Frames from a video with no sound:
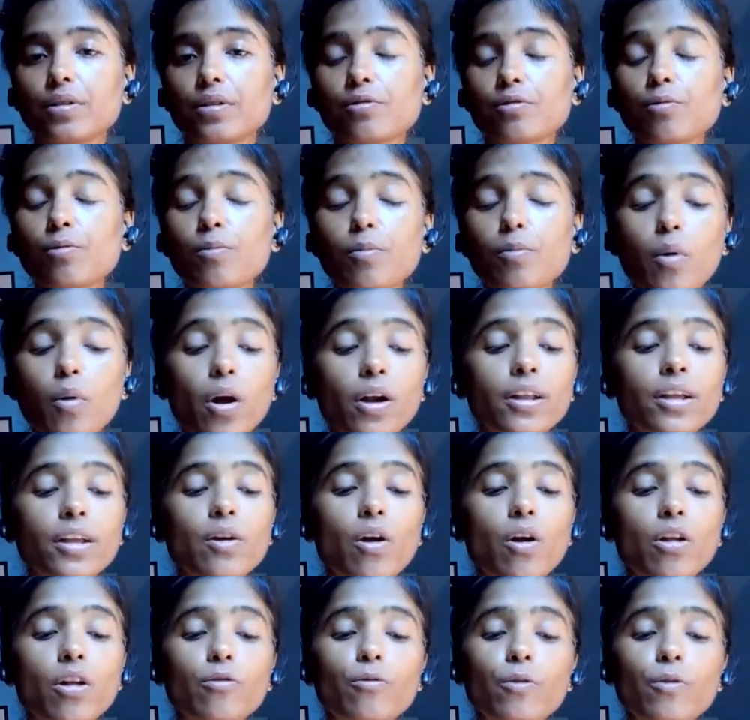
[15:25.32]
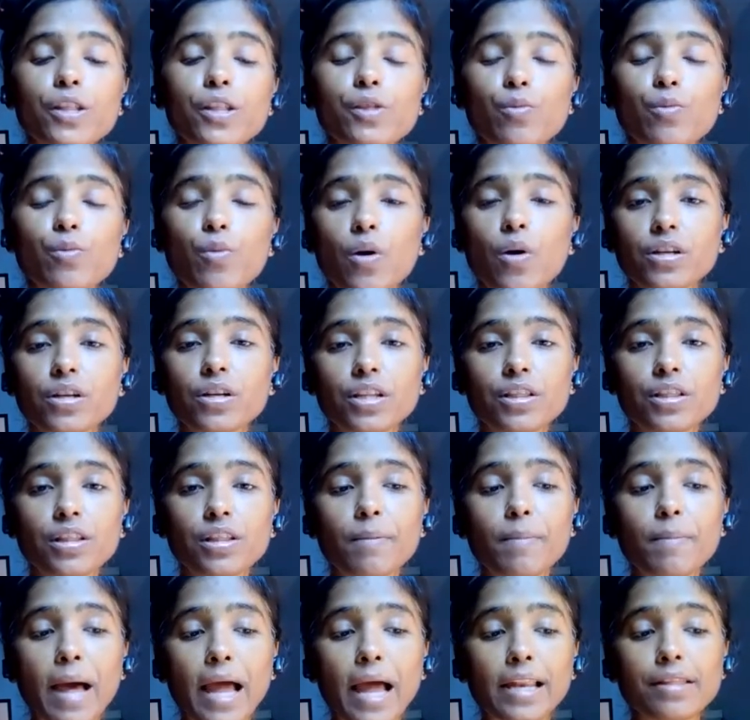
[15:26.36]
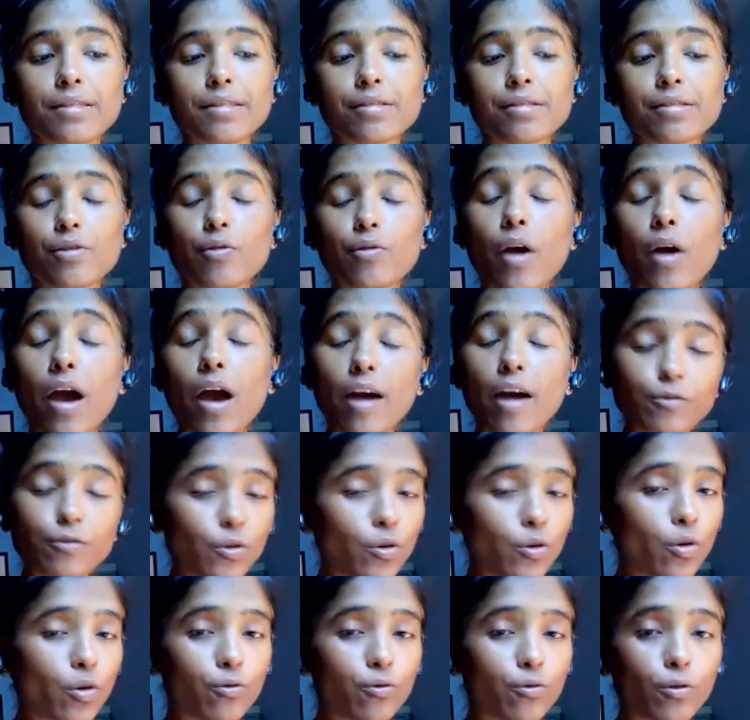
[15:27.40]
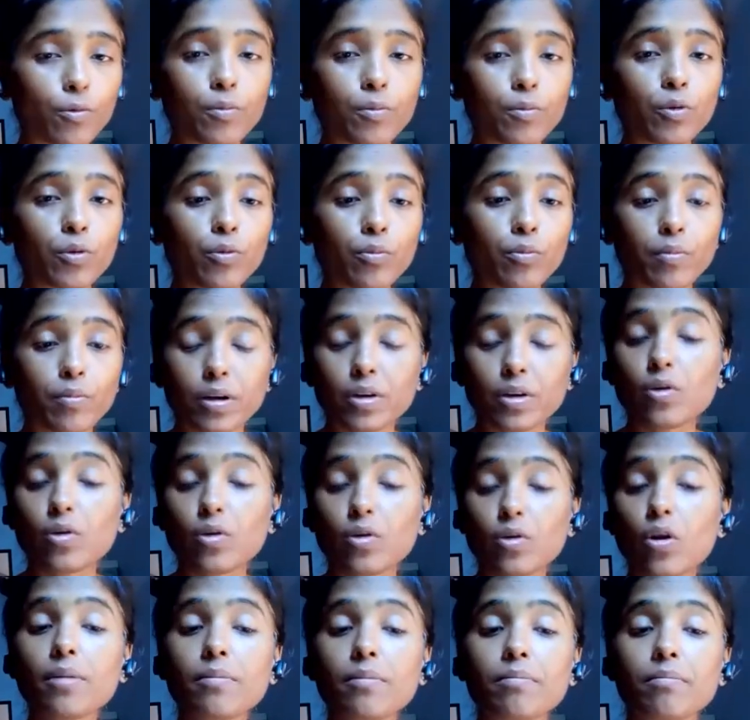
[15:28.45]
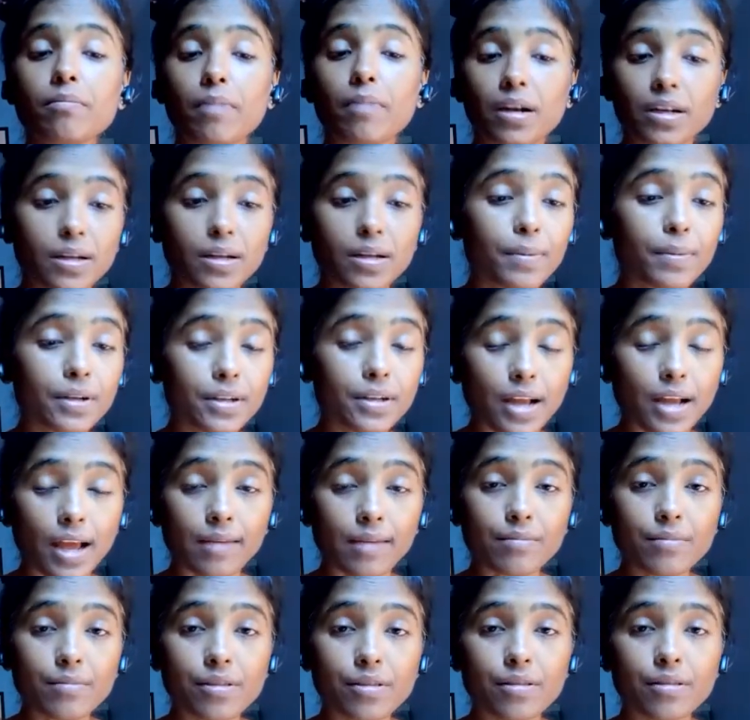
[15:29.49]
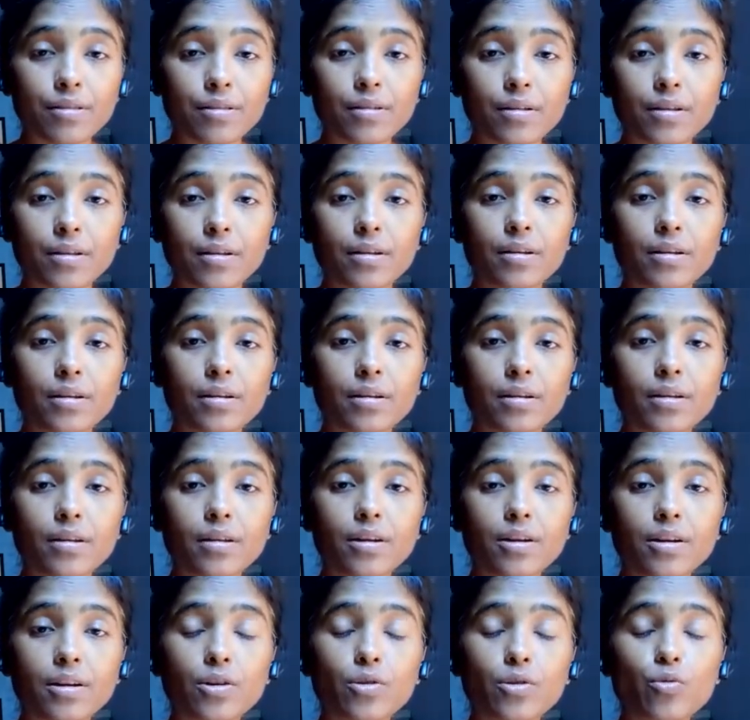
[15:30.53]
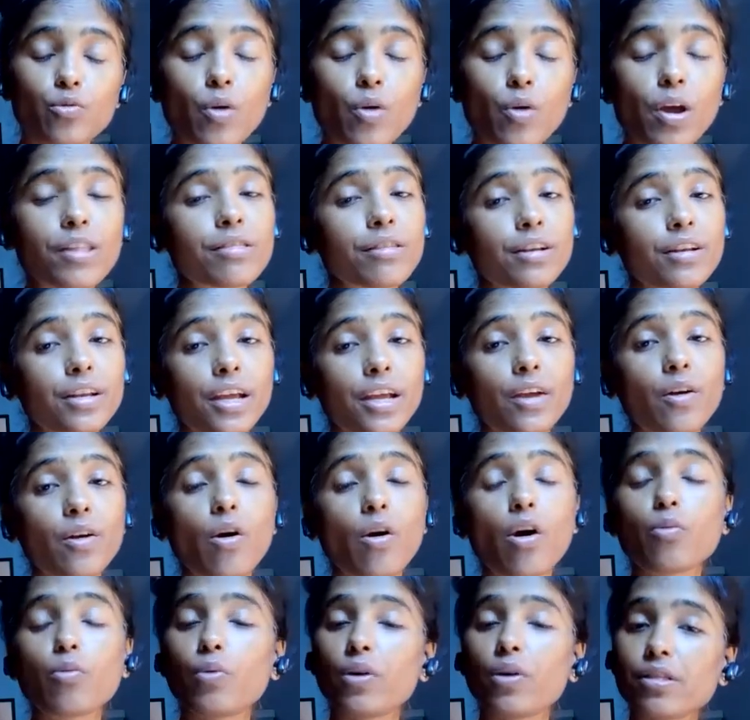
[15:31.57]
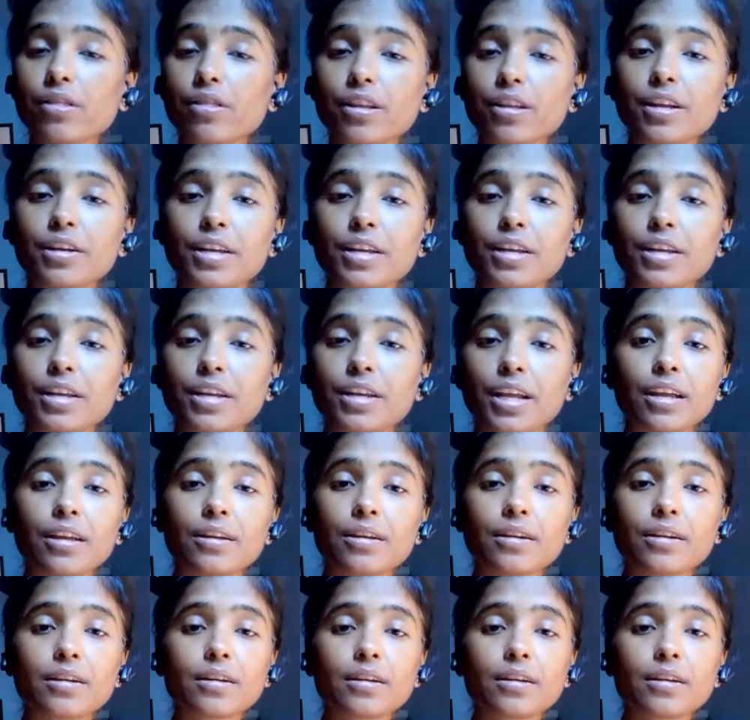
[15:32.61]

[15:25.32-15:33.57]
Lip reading: So body always want in the balance. You have to go for food, but not multiple times, twice a day or once in a day.